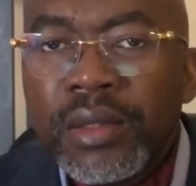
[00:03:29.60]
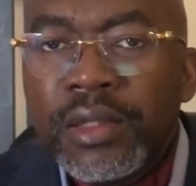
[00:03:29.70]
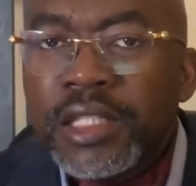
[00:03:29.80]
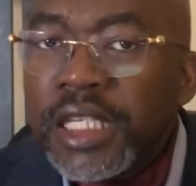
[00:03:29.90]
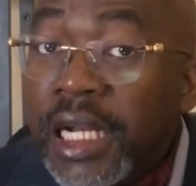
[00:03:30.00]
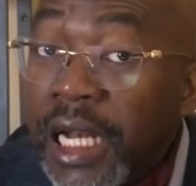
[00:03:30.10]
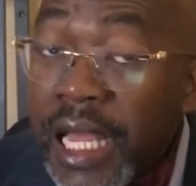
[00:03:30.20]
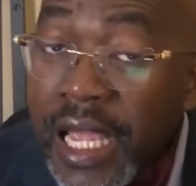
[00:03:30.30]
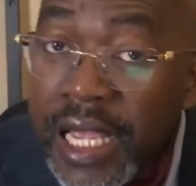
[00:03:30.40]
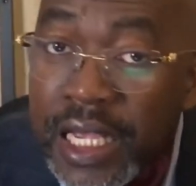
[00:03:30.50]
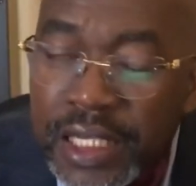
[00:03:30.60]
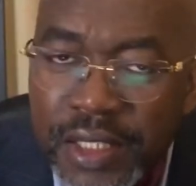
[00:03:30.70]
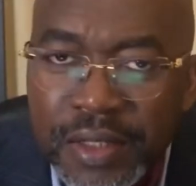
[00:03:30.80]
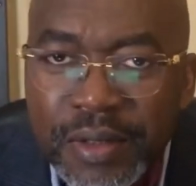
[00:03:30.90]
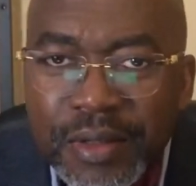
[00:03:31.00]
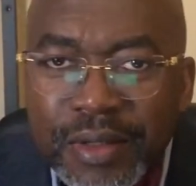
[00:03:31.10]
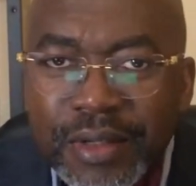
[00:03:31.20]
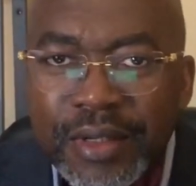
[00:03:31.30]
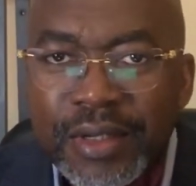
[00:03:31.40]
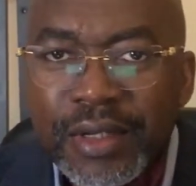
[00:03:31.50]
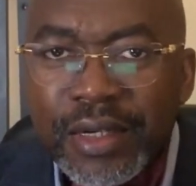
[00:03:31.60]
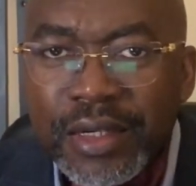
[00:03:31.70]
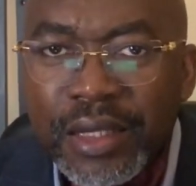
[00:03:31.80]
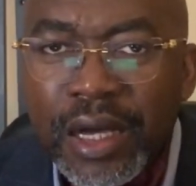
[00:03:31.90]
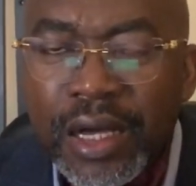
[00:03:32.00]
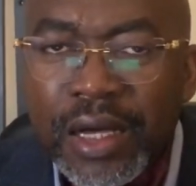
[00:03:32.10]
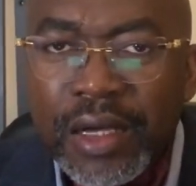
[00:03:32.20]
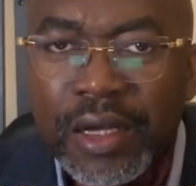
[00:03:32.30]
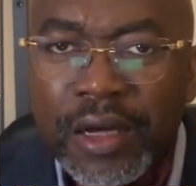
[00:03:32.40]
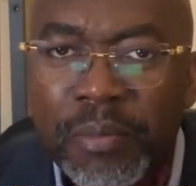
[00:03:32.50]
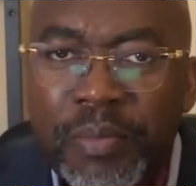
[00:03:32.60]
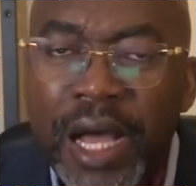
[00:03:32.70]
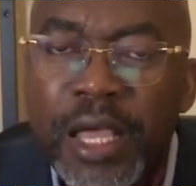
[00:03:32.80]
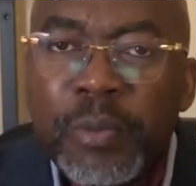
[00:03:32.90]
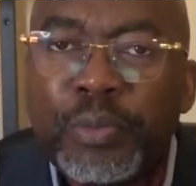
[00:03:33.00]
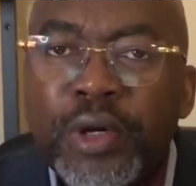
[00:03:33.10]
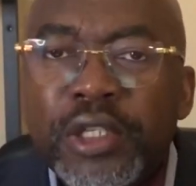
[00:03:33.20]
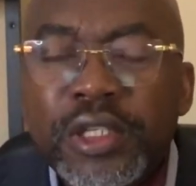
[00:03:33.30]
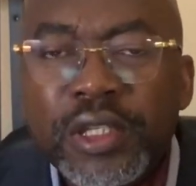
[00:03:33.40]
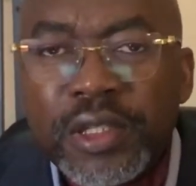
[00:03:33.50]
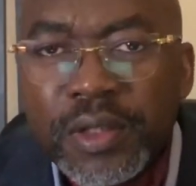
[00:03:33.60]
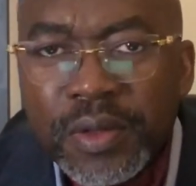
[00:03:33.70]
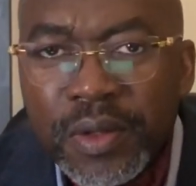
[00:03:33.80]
delays the buying process.